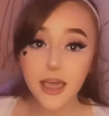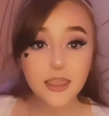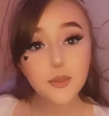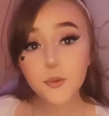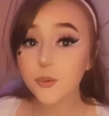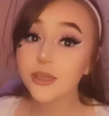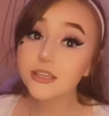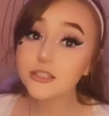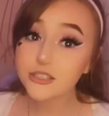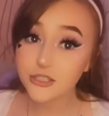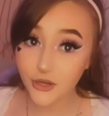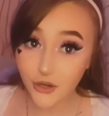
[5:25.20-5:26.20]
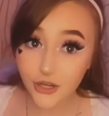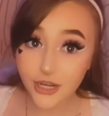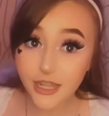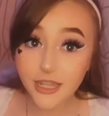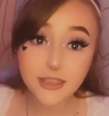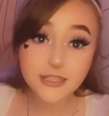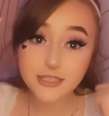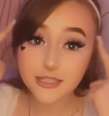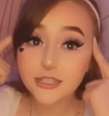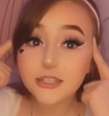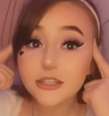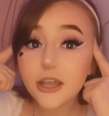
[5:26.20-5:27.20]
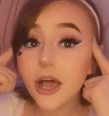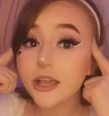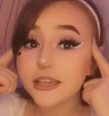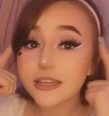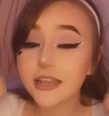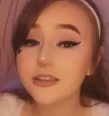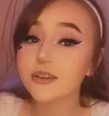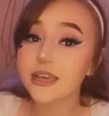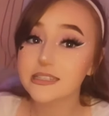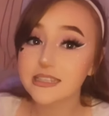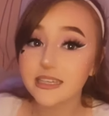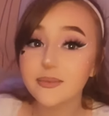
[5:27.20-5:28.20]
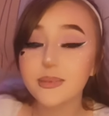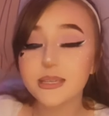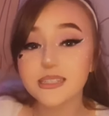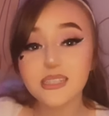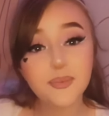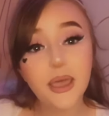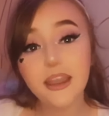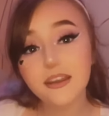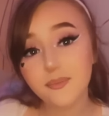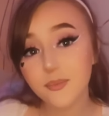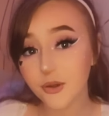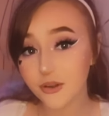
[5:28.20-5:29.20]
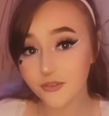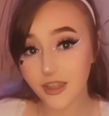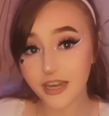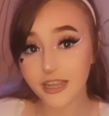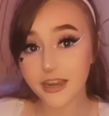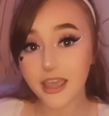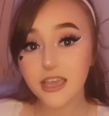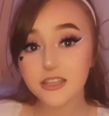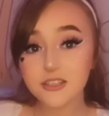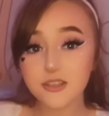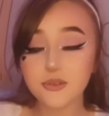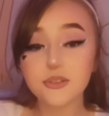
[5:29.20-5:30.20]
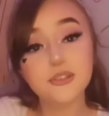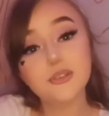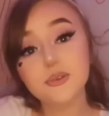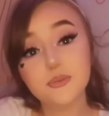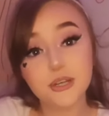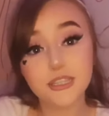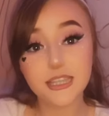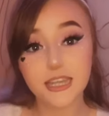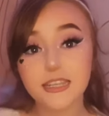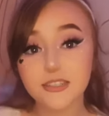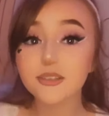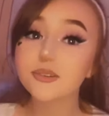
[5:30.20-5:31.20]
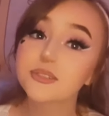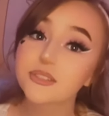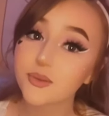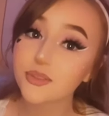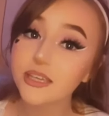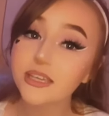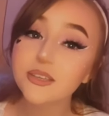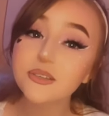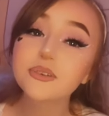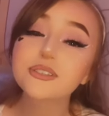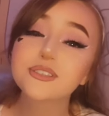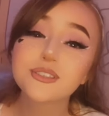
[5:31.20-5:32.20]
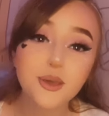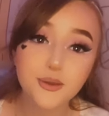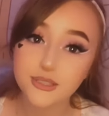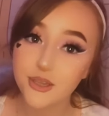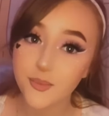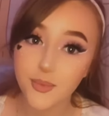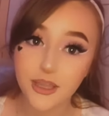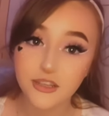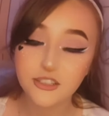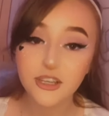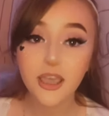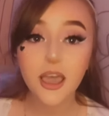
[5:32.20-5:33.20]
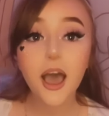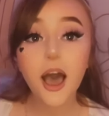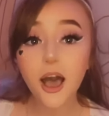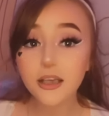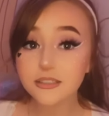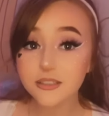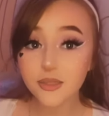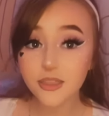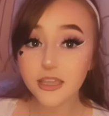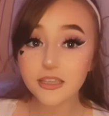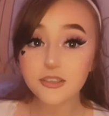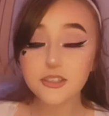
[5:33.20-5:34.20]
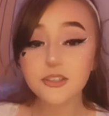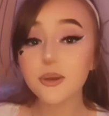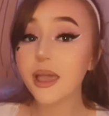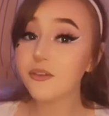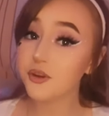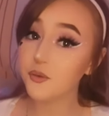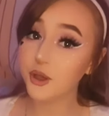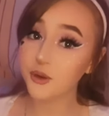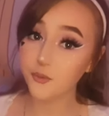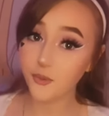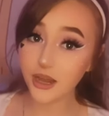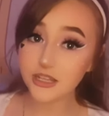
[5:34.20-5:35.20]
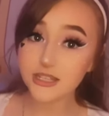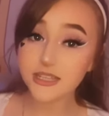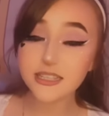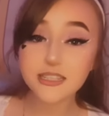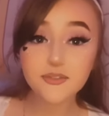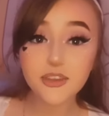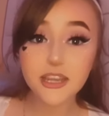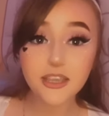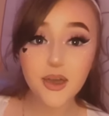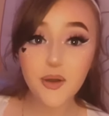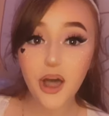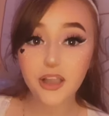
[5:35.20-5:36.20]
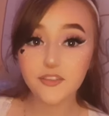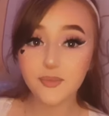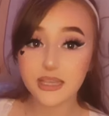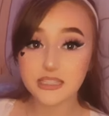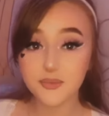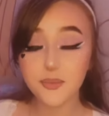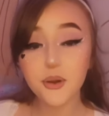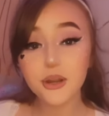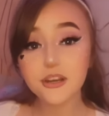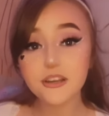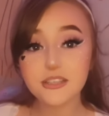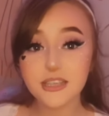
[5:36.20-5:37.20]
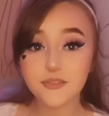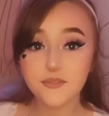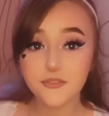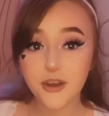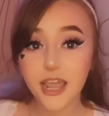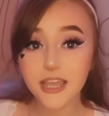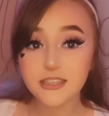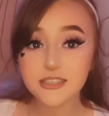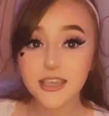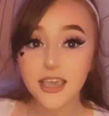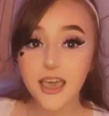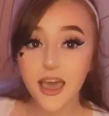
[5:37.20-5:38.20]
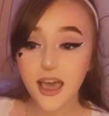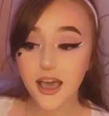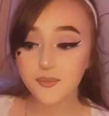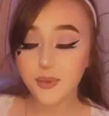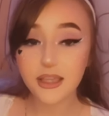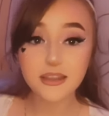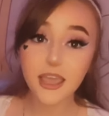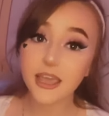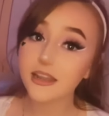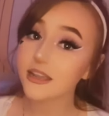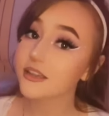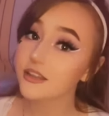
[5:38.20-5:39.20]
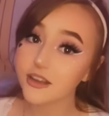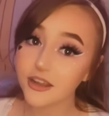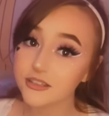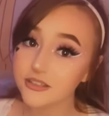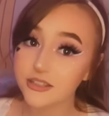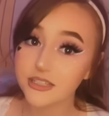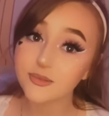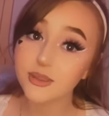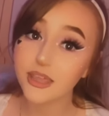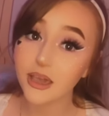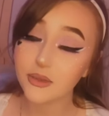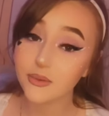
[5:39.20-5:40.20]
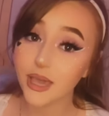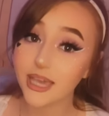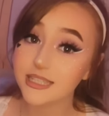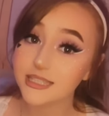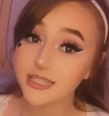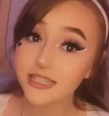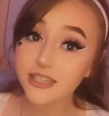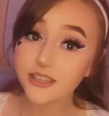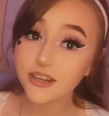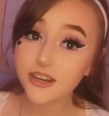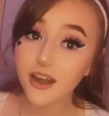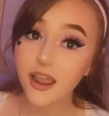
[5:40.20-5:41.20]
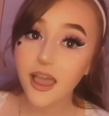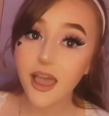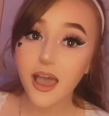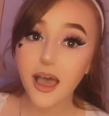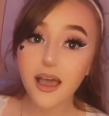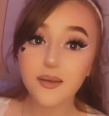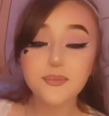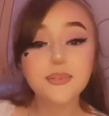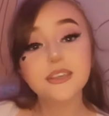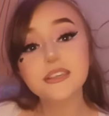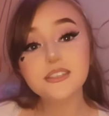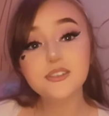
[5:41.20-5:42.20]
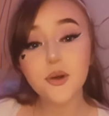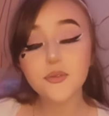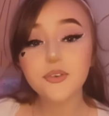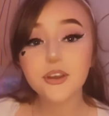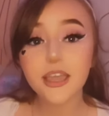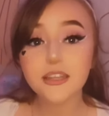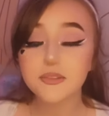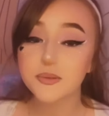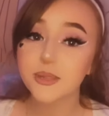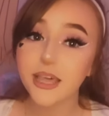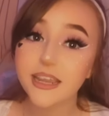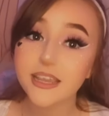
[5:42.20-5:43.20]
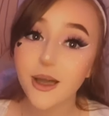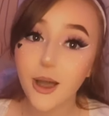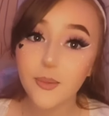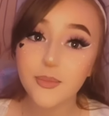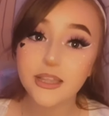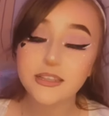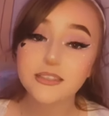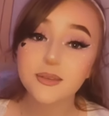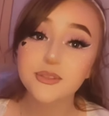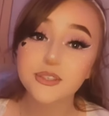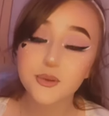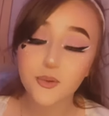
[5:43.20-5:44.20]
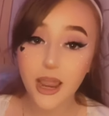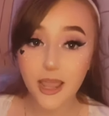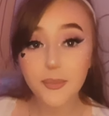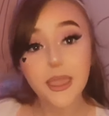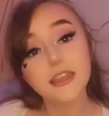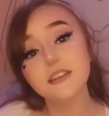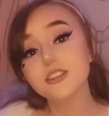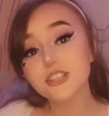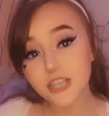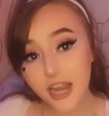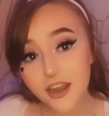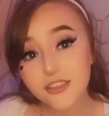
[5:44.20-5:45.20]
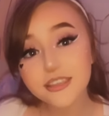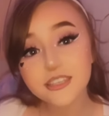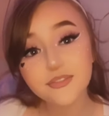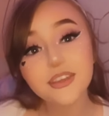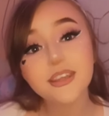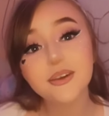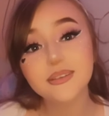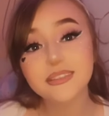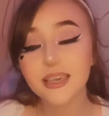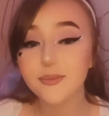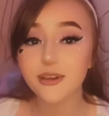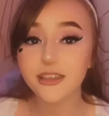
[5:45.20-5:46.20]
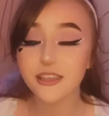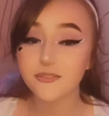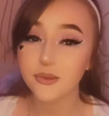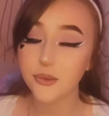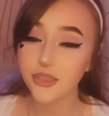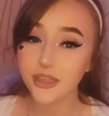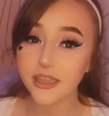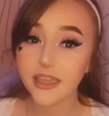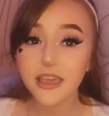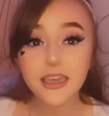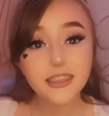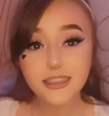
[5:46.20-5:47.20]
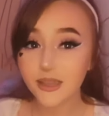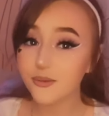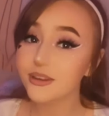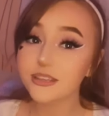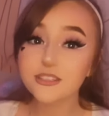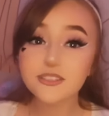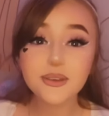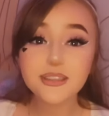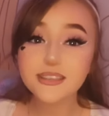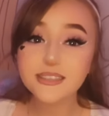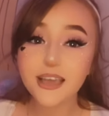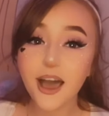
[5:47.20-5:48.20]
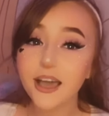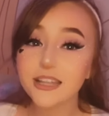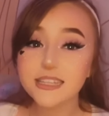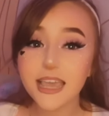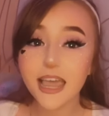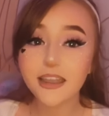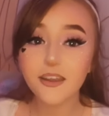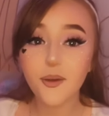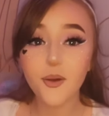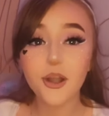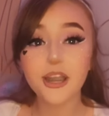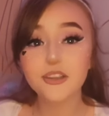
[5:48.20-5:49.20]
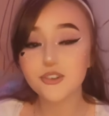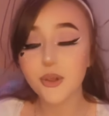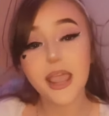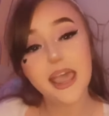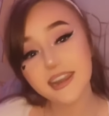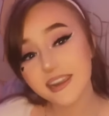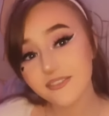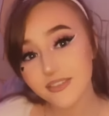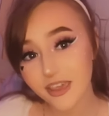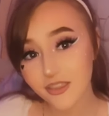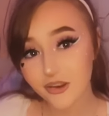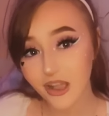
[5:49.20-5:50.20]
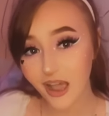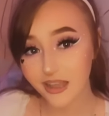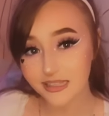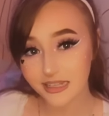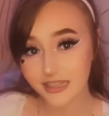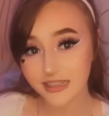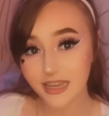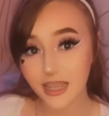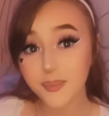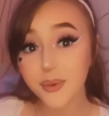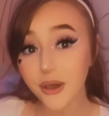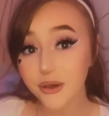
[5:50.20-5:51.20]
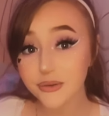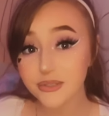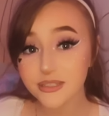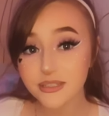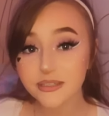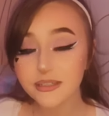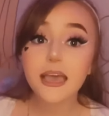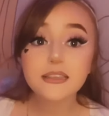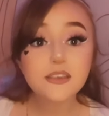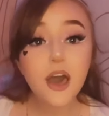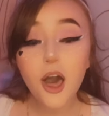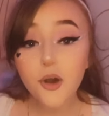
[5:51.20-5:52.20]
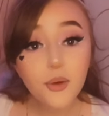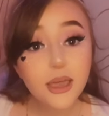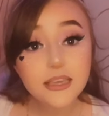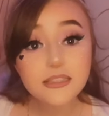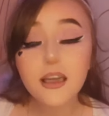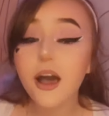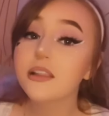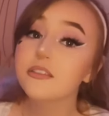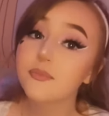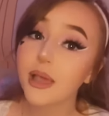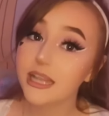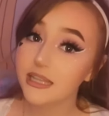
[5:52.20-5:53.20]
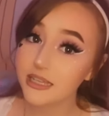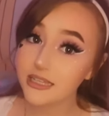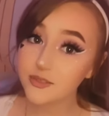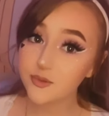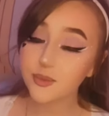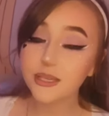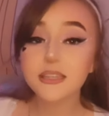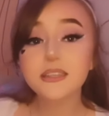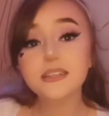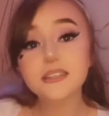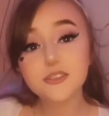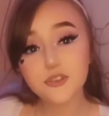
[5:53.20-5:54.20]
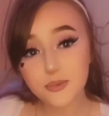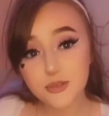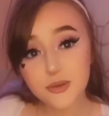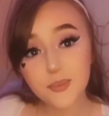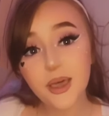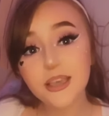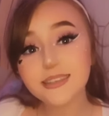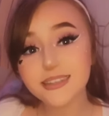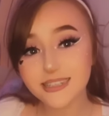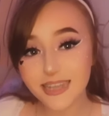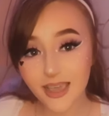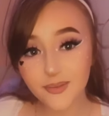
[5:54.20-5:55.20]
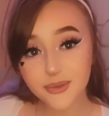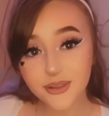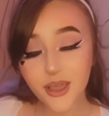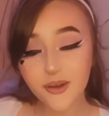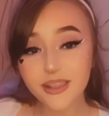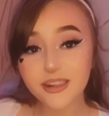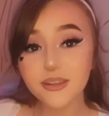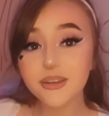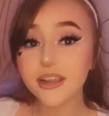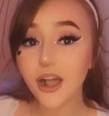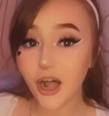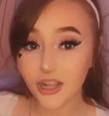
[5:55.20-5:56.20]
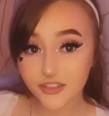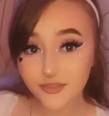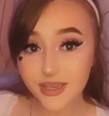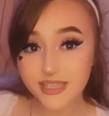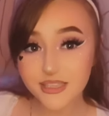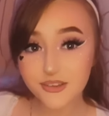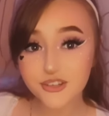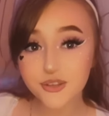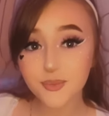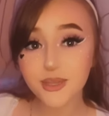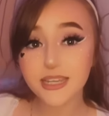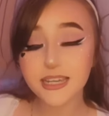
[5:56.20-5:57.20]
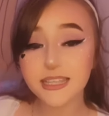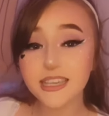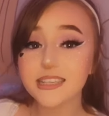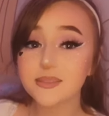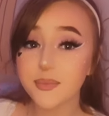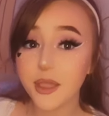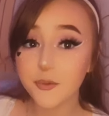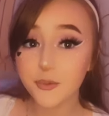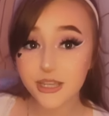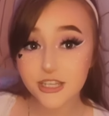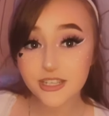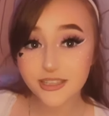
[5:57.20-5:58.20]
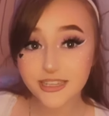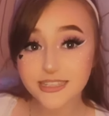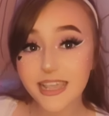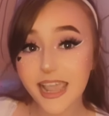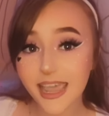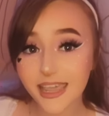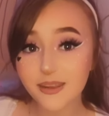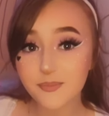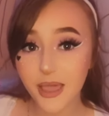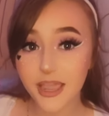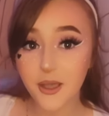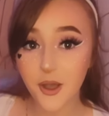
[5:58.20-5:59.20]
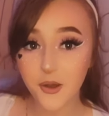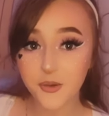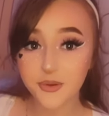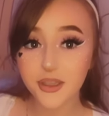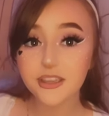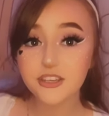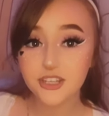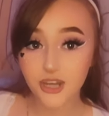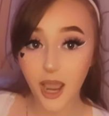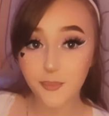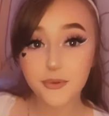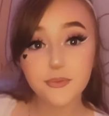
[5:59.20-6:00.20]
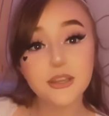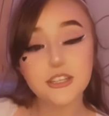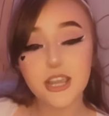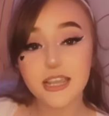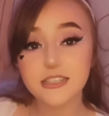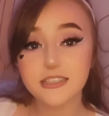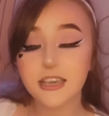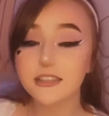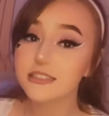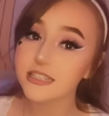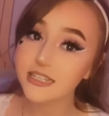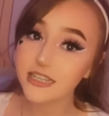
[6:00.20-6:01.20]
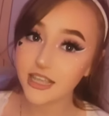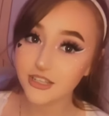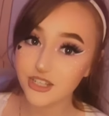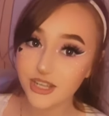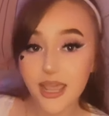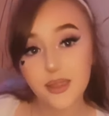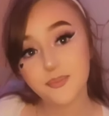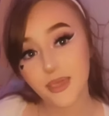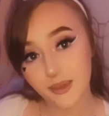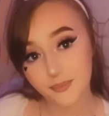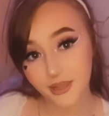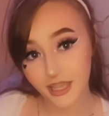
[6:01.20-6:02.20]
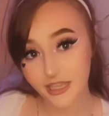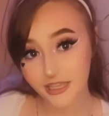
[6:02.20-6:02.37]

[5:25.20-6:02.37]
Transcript: the wheels turning in this little noggin and you guys keep me inspired and motivated to do the work that I do. So thank you so, so much. Also, thank you to everyone watching this video, all of my supporters and friends, um, again, I could not do this without you guys either. Um, please don't forget to like, comment, subscribe, and share this video with someone if you think they would enjoy this content or enjoy any of the other content that I post. As always, all of my links will be in the description box down below, including all of my social media links, my wish list, and my own shop, which I sell DDLG and pet play